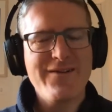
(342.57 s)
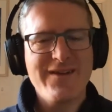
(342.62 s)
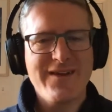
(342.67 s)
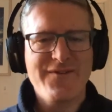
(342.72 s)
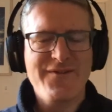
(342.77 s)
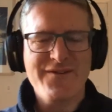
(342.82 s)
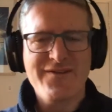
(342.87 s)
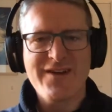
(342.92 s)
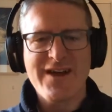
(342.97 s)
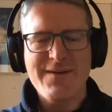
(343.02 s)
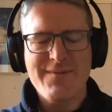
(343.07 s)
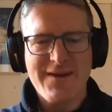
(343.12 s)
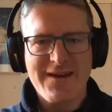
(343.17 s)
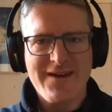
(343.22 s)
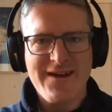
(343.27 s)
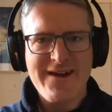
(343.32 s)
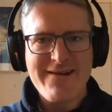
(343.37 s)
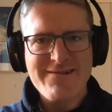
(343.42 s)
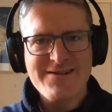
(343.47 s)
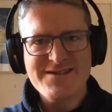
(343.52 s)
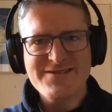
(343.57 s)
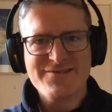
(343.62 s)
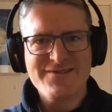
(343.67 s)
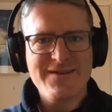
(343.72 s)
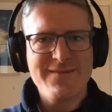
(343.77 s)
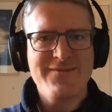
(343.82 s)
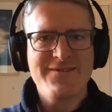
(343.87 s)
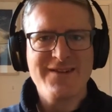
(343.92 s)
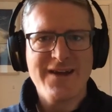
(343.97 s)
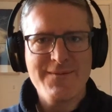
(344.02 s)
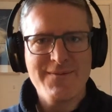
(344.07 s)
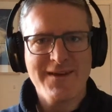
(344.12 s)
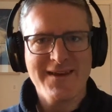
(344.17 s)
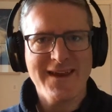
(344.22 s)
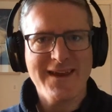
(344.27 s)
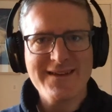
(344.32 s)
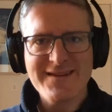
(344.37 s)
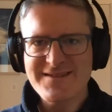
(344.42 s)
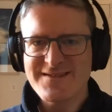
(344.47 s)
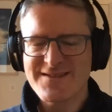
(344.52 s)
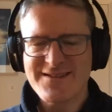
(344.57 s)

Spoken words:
if you're typing in Irish or typing in English.